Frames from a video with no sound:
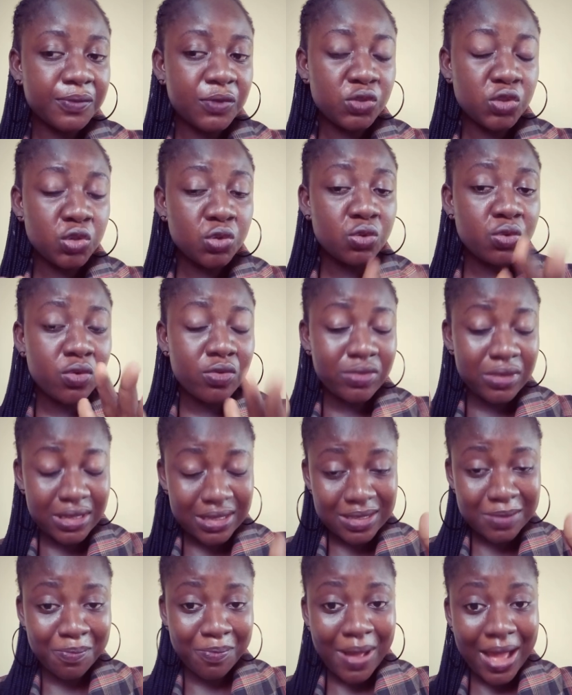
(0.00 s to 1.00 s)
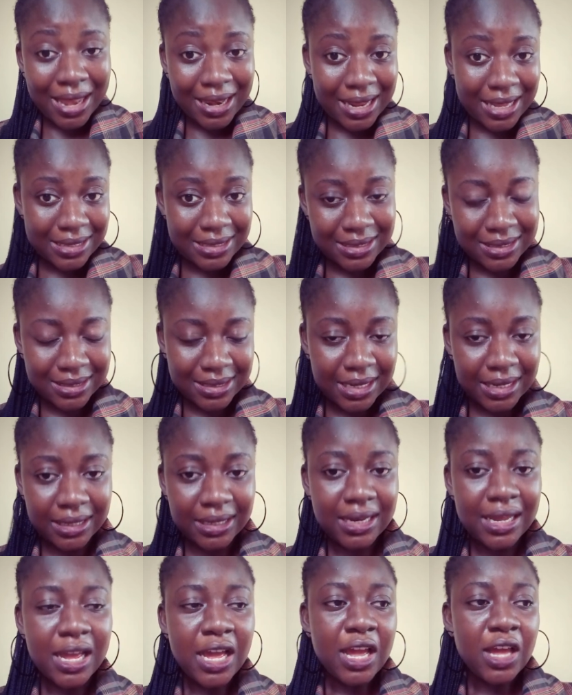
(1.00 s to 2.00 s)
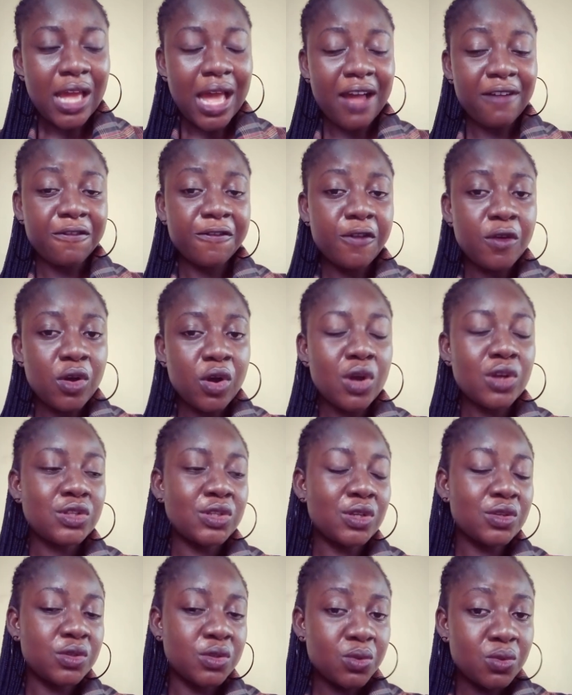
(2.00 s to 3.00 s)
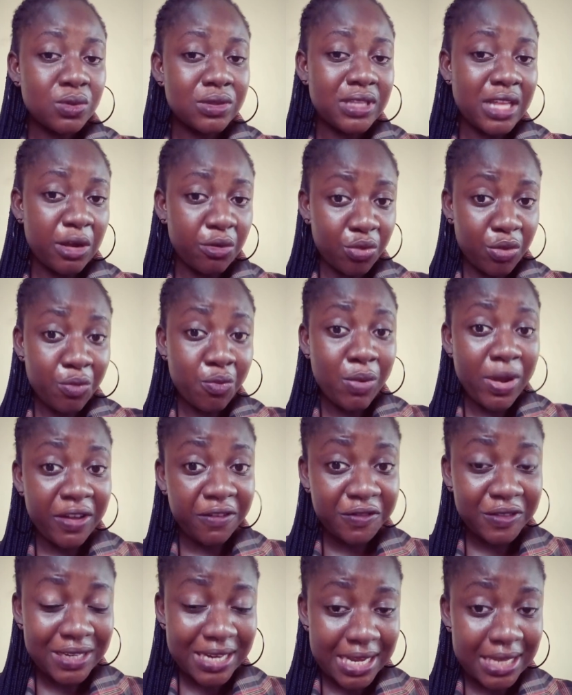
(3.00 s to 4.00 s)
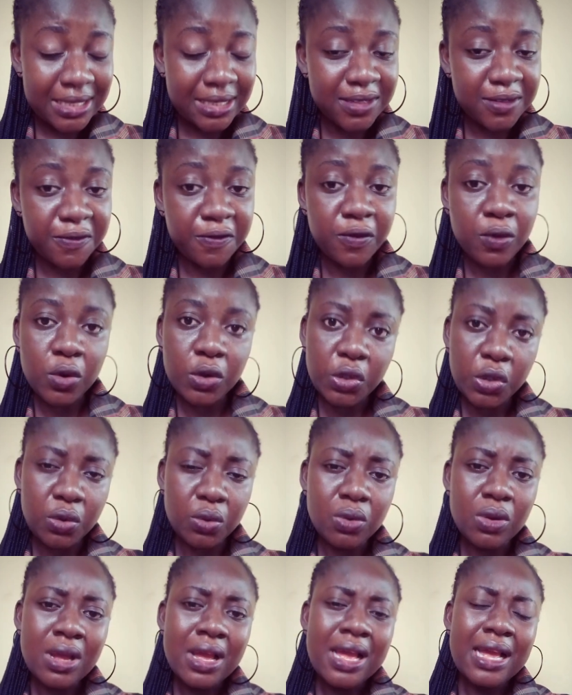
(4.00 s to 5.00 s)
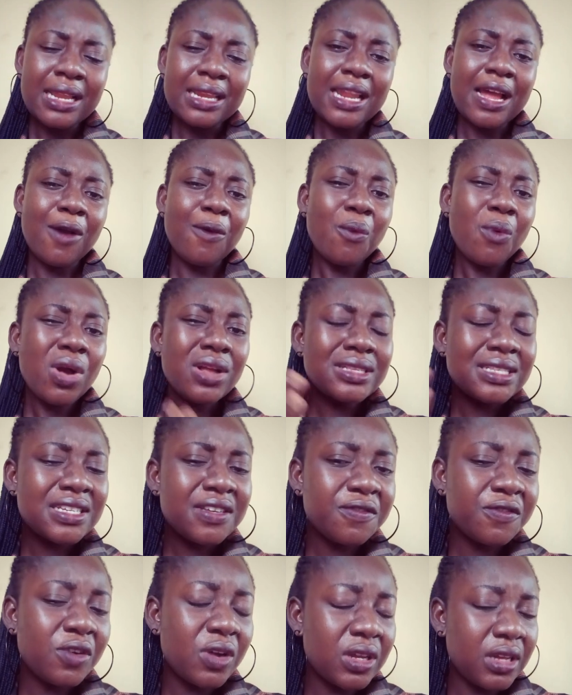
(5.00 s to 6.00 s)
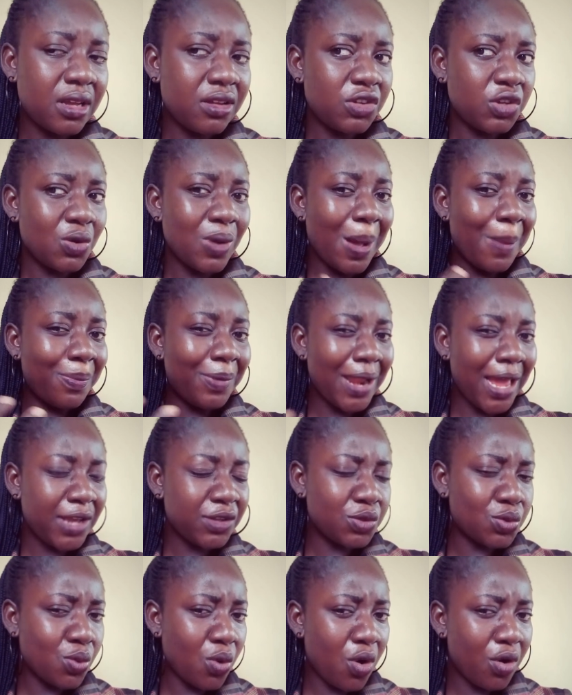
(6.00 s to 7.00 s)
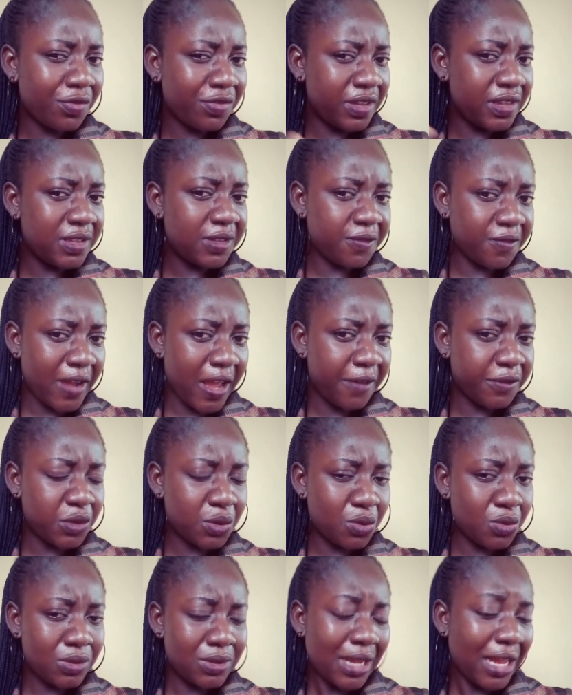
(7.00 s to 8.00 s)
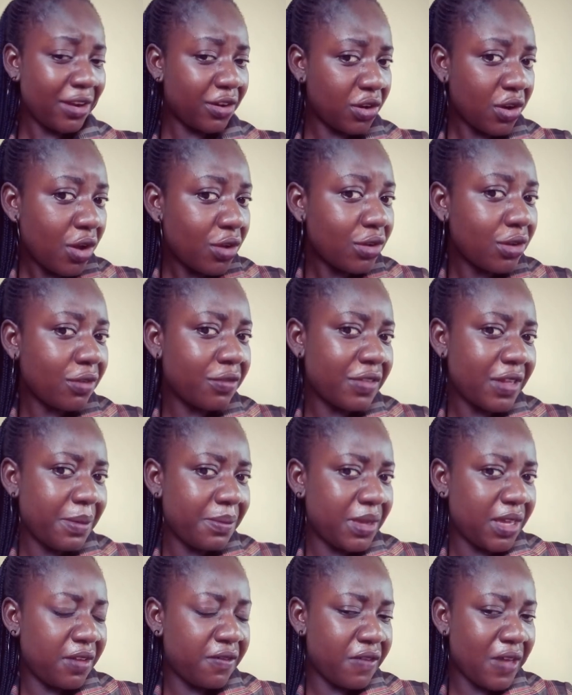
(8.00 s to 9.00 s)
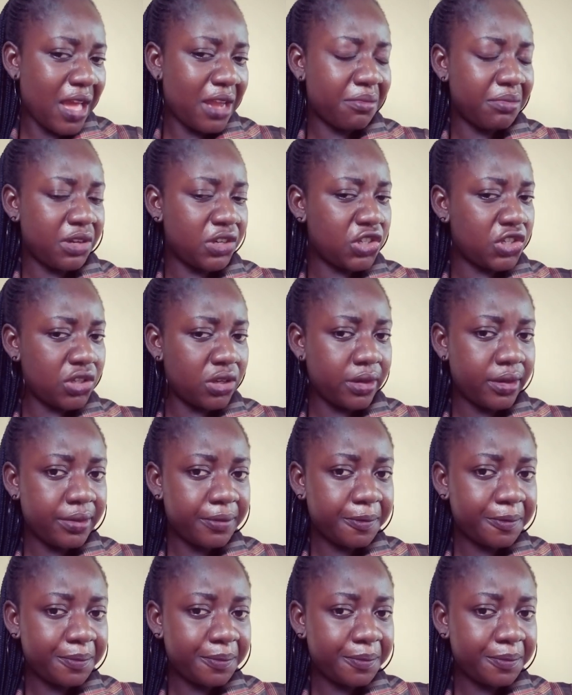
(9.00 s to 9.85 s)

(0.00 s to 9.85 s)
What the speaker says: do this balancing and focus on schools that will waive tests for you. Now, what if you apply to all these 5 schools and none of them give you admission?